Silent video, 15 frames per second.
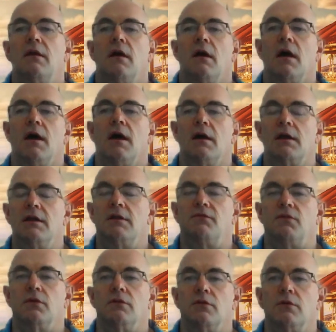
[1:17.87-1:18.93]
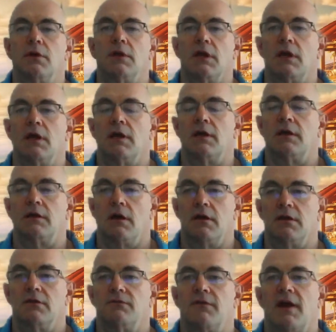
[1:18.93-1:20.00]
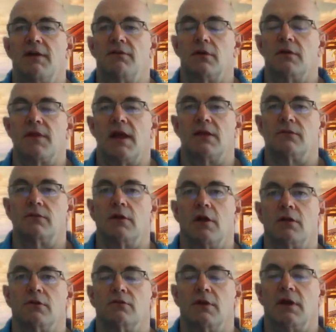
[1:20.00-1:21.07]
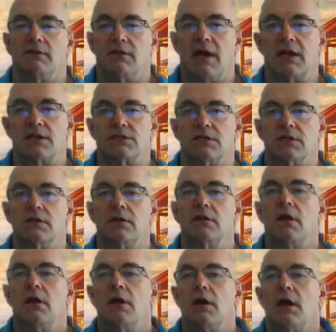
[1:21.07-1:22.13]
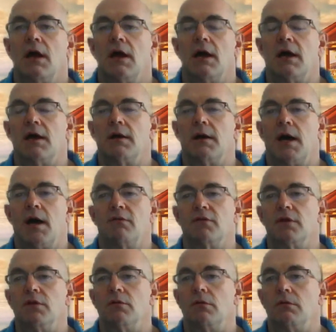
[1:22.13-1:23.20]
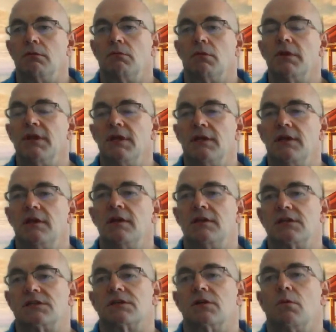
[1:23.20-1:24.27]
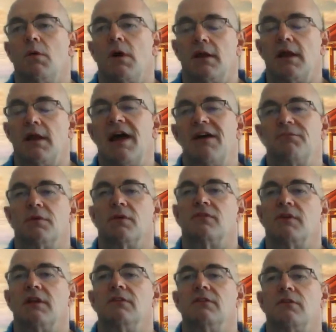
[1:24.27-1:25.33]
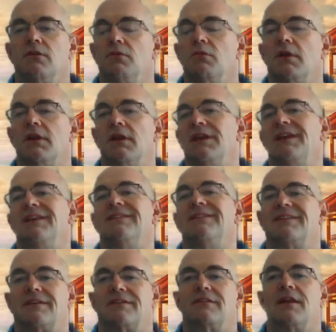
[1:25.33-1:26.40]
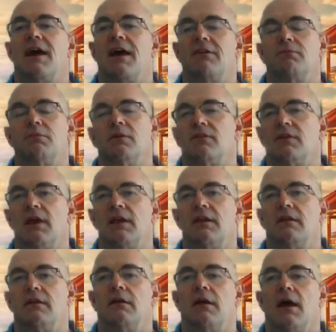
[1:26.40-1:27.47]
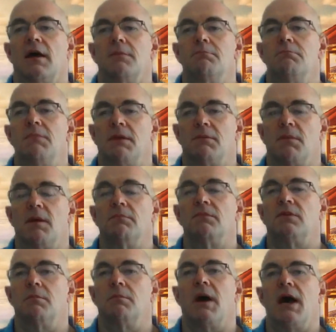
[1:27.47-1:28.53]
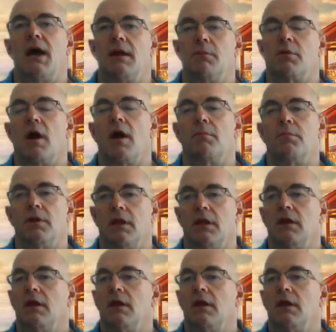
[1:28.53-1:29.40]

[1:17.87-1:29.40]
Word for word: if you're doing under $500,000 transaction. However, you will need an additional 1.5%. So you really need 6.5% minimum to buy a property.